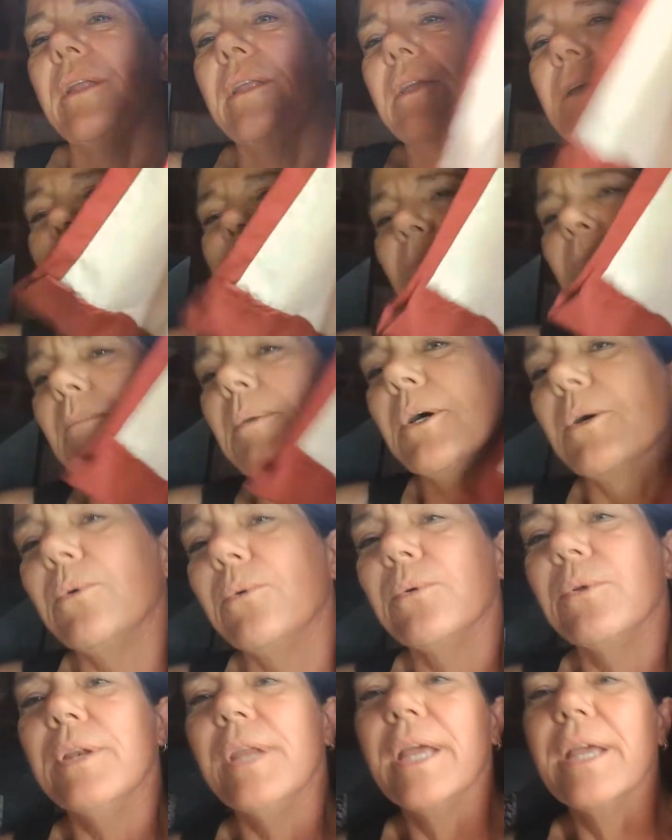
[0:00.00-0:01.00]
you can
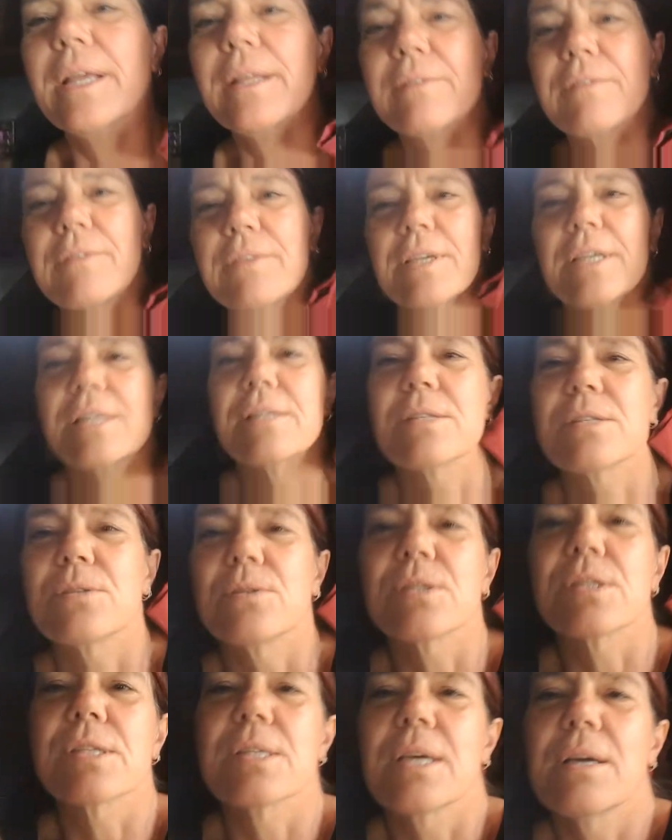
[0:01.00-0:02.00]
build and add things
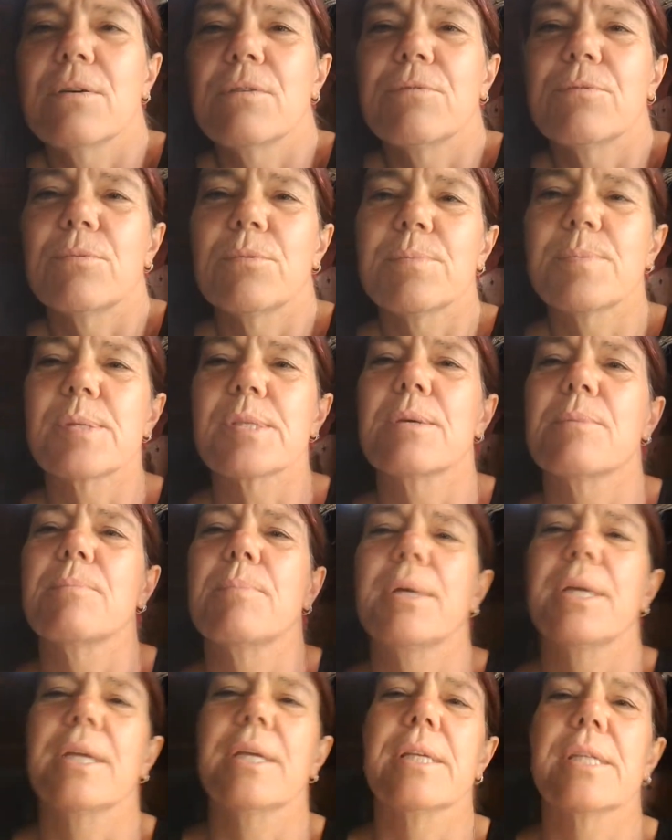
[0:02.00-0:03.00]
yourself. Whoops, I'm
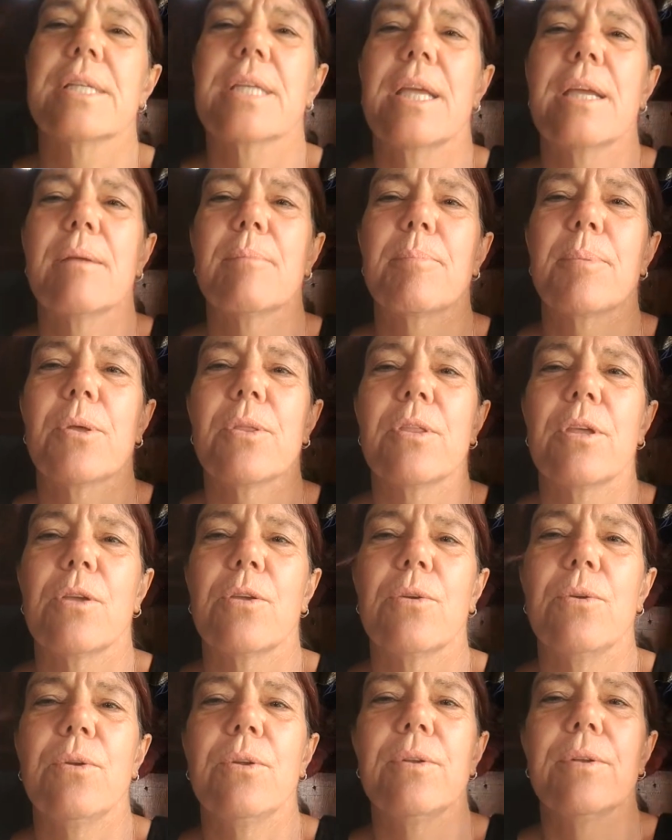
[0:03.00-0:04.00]
being attacked by the
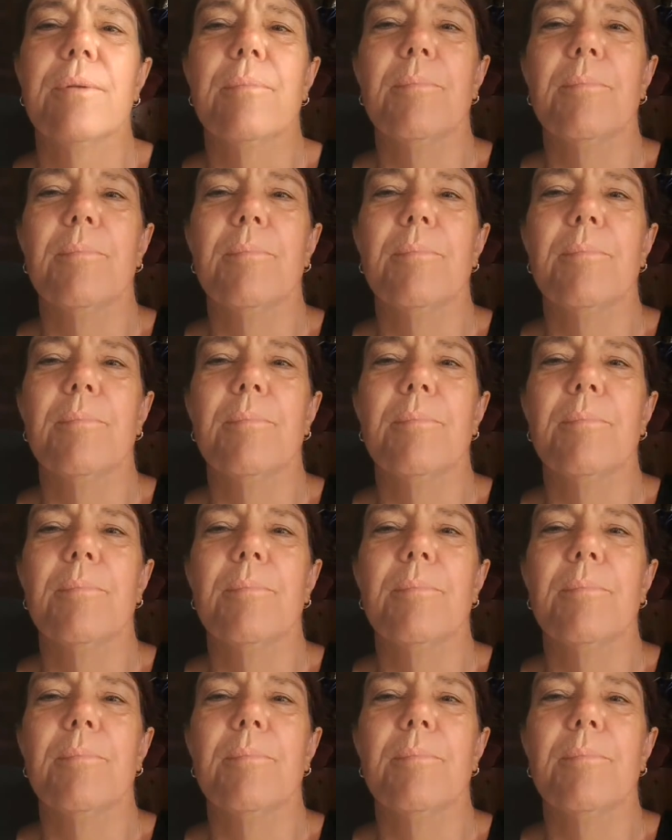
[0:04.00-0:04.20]
curtain,